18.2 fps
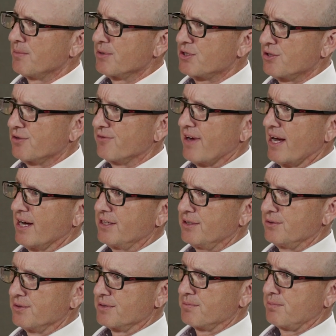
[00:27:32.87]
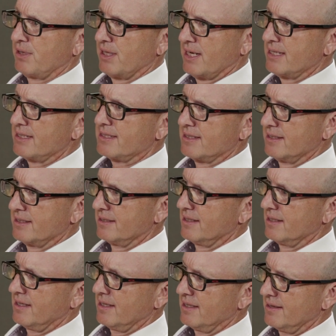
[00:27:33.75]
Right. So much of your value is placed
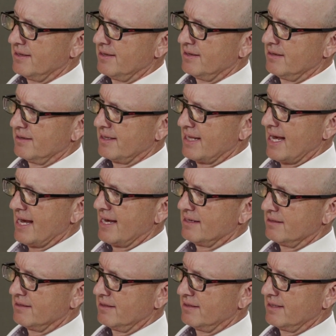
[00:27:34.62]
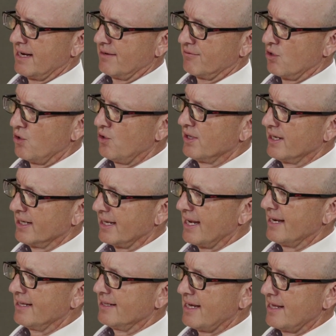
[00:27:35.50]
in that role,
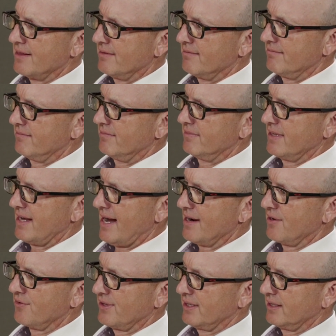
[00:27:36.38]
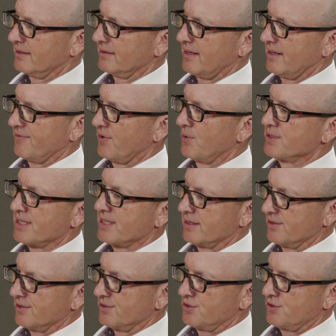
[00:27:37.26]
and I don't think, I've
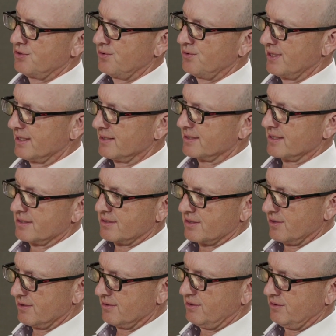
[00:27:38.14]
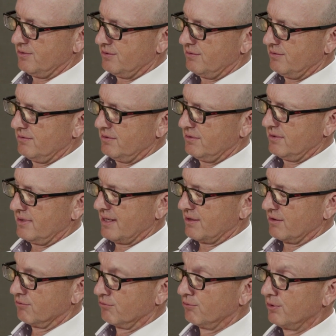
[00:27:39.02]
always said there's two things that
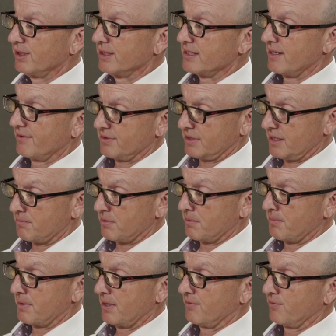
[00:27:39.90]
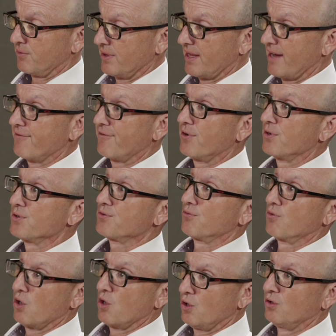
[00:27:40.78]
are really tough to get prepared for. That
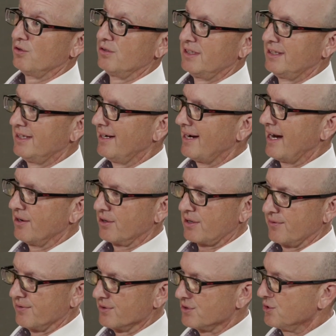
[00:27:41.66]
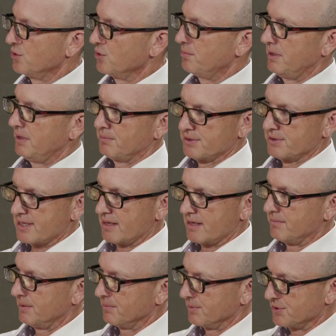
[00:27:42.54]
first role, I don't care if it's 2 people,
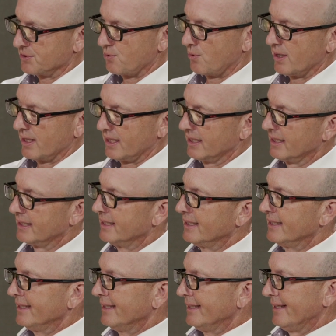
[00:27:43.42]
10 people, 20,